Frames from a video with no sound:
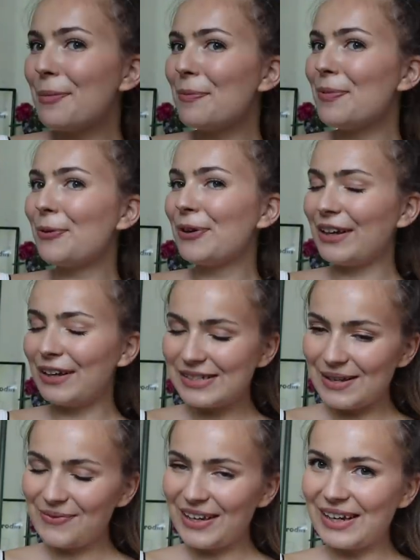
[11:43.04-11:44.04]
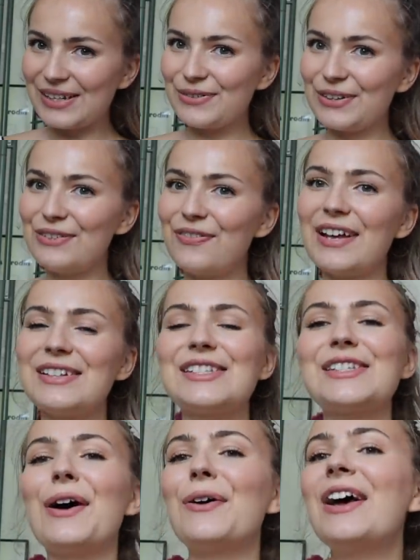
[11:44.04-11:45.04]
I might be working on something else really fun.
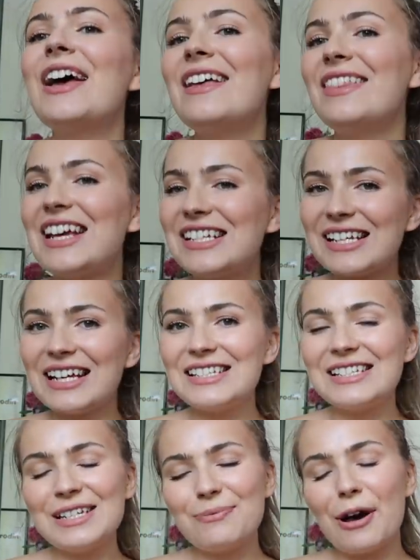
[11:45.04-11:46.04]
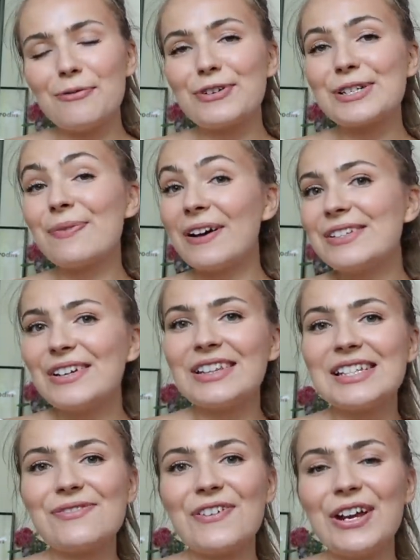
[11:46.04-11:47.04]
So thanks again to Depop for
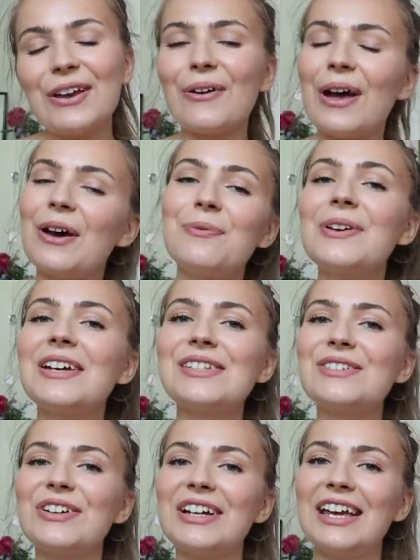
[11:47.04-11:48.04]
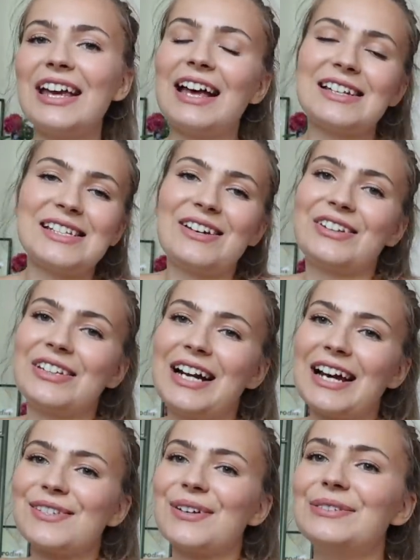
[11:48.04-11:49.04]
sponsoring this video. I hope you guys enjoyed it. I'll see y'all in the
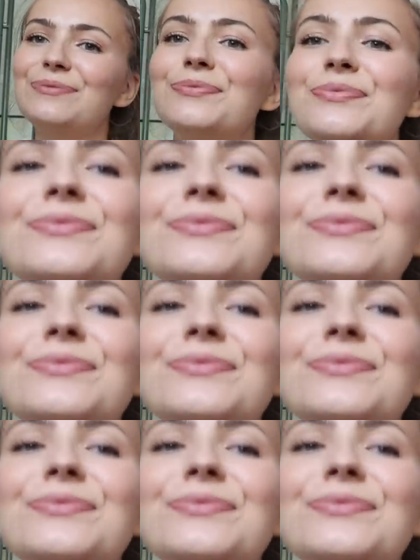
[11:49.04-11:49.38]
next one.